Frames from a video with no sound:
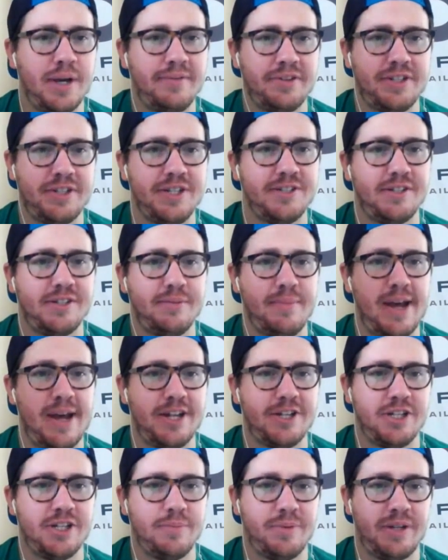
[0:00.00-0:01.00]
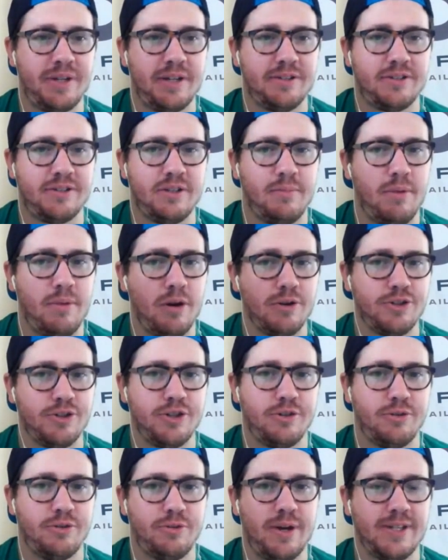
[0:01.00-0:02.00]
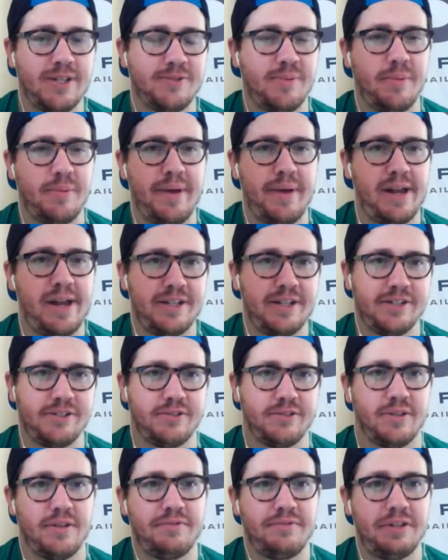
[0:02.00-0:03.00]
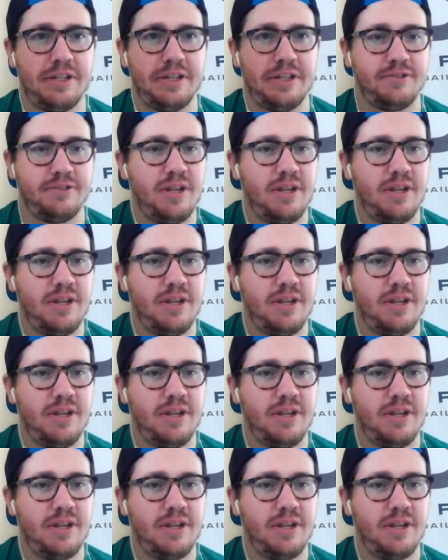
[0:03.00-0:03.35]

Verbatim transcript: a decent matchup against Samardzija, who has been bad against lefties.